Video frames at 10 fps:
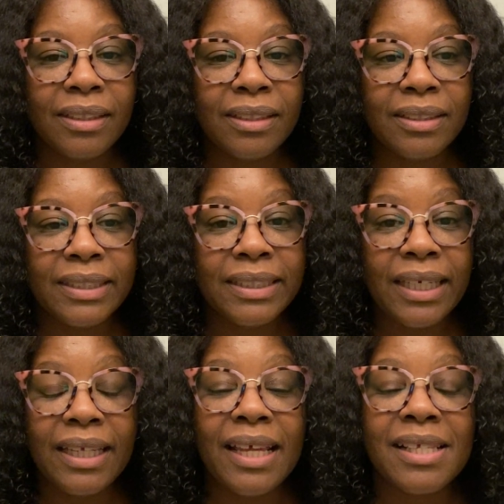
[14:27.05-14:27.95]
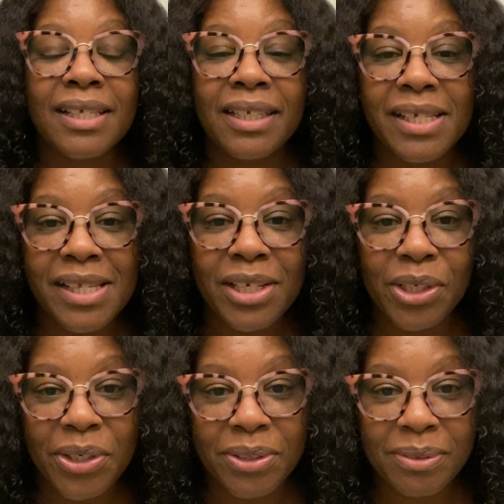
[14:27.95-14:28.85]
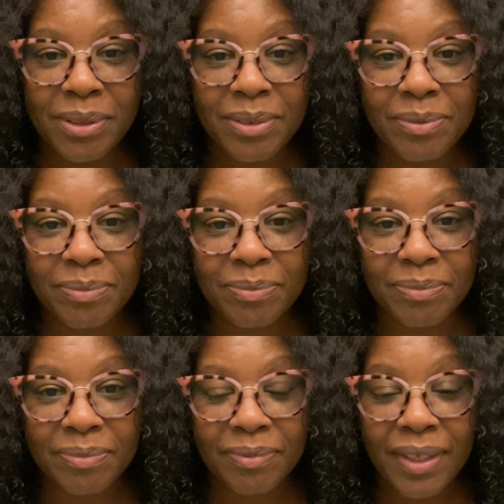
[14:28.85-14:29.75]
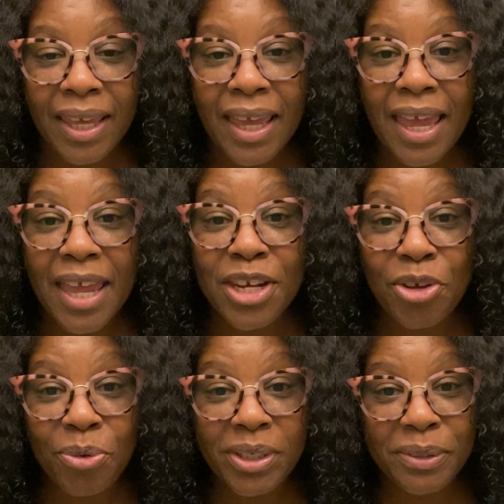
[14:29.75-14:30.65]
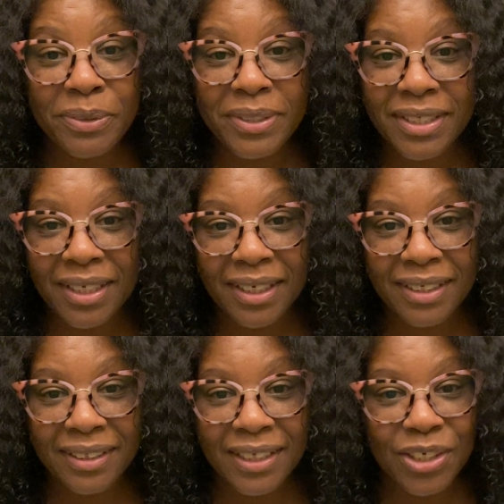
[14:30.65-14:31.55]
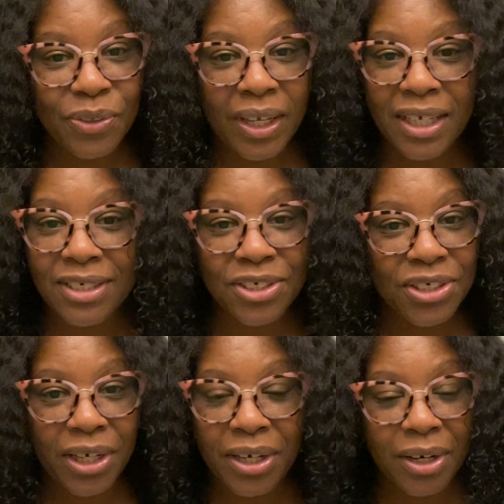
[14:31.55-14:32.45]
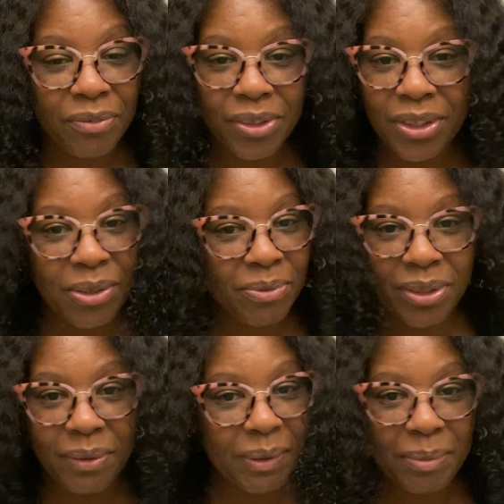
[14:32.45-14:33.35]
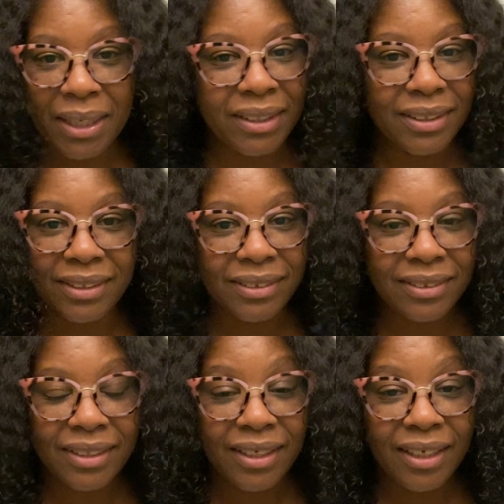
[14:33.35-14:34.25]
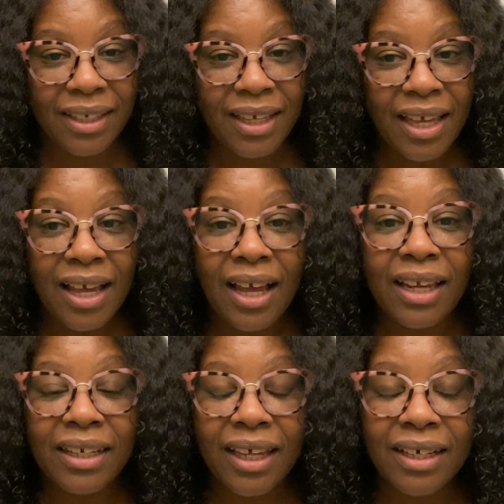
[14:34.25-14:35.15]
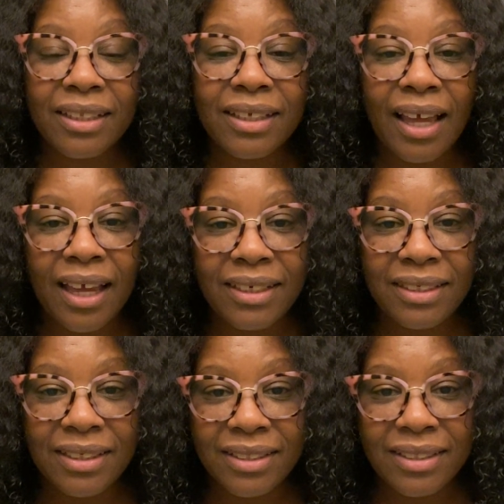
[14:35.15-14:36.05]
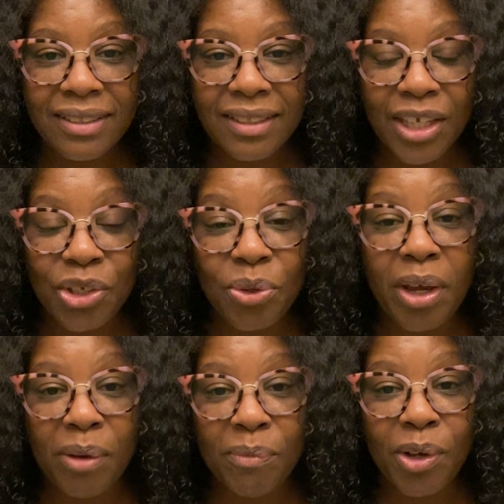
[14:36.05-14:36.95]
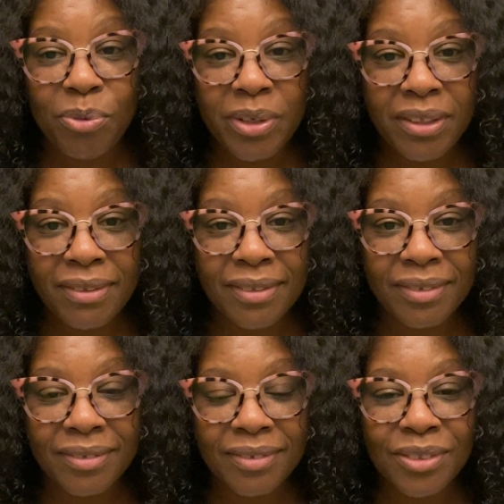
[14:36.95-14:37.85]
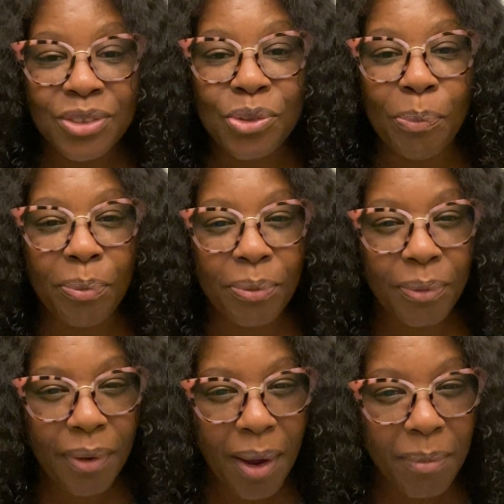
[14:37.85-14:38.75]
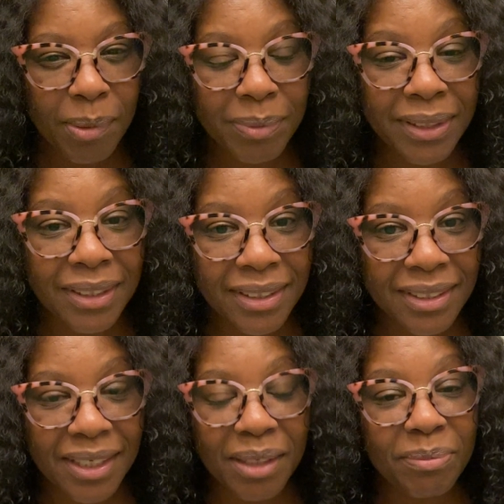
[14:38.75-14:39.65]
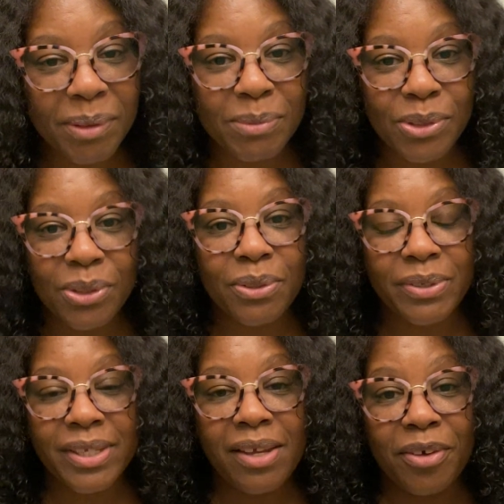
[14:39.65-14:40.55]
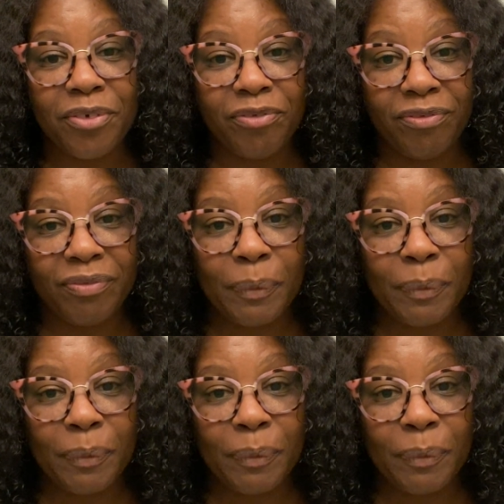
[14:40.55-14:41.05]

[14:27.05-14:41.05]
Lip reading: See it as a lesson learned, and know and understand that you can't share everything with everybody. A lot of the ideas that you come up with, you probably need to keep them to yourself.